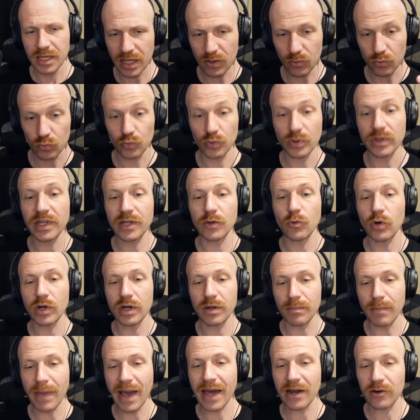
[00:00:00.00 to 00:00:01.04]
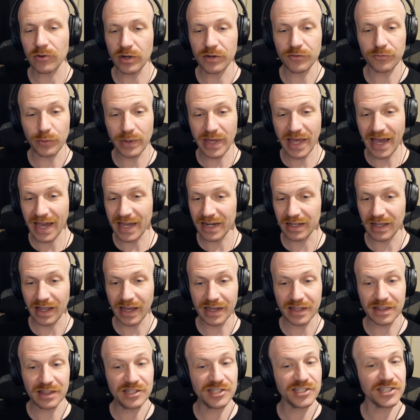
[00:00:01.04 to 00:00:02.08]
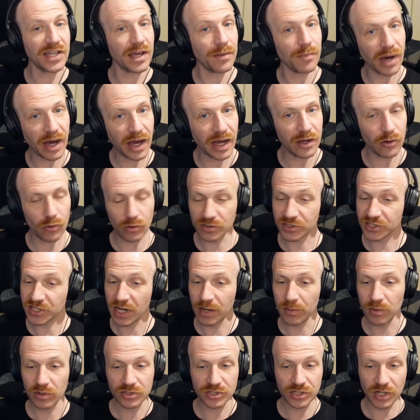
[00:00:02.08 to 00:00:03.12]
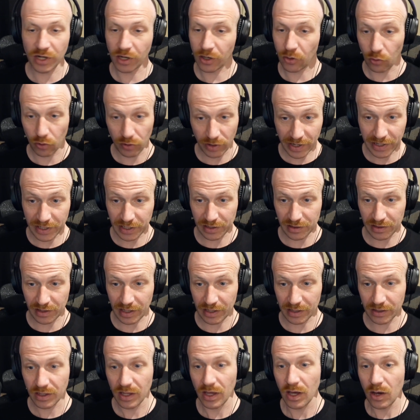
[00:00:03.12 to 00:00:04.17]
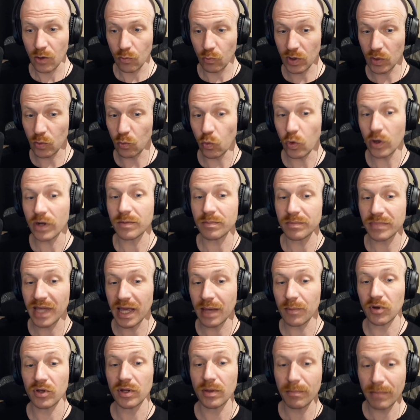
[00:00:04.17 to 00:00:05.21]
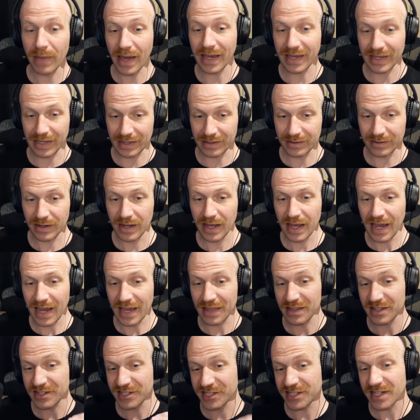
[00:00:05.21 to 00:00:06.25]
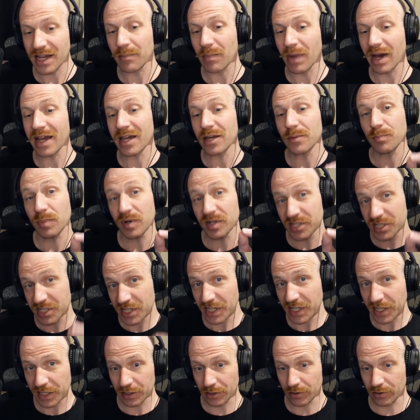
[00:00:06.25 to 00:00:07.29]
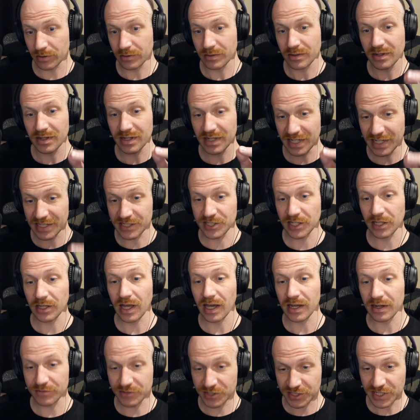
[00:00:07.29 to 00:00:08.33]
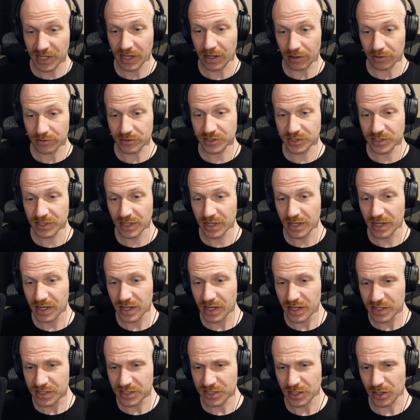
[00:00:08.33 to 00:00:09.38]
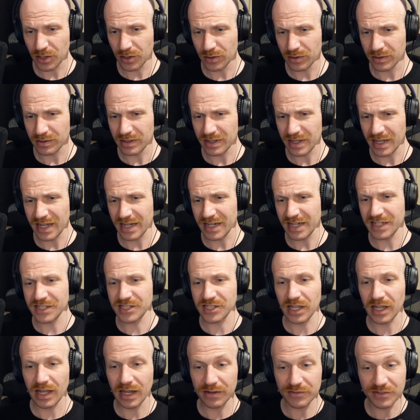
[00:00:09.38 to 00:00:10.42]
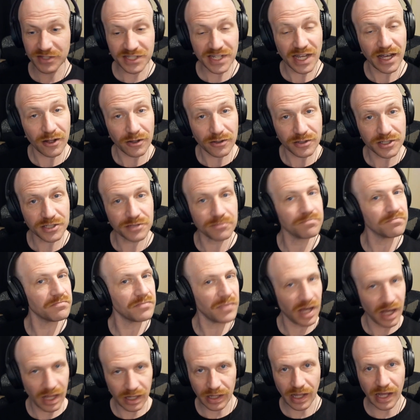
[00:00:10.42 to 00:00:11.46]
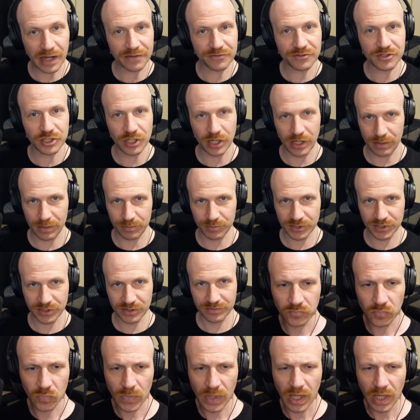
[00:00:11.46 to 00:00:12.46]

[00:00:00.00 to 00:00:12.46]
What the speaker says: It really wouldn't matter if we had like the Semi or Cybertruck or anything. We wouldn't be able to make it, and the Semi in particular needs a lot of cells. So it needs a lot of cells, a lot of chips.